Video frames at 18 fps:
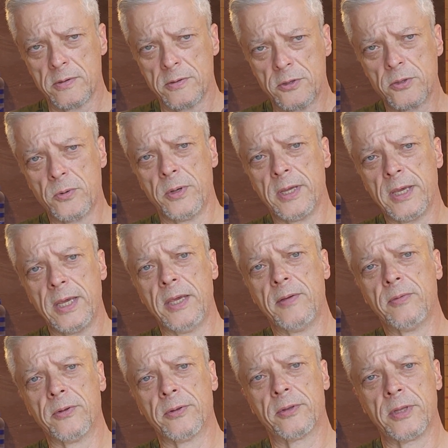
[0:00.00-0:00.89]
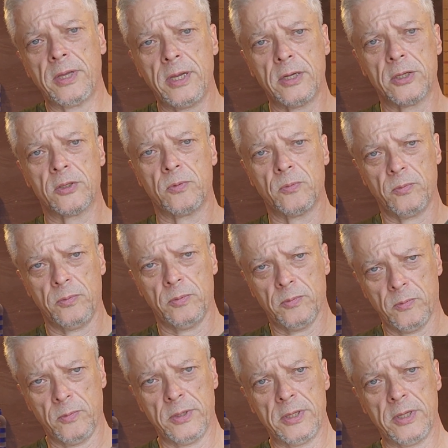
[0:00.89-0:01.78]
doing evil things
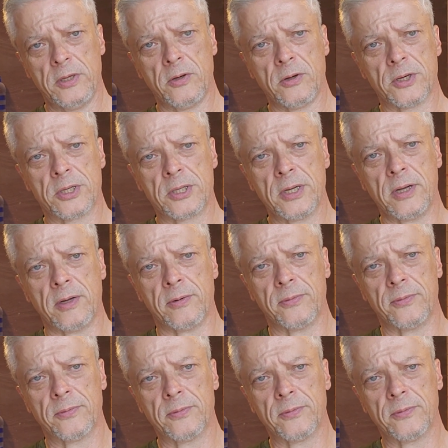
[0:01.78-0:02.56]
within yourself.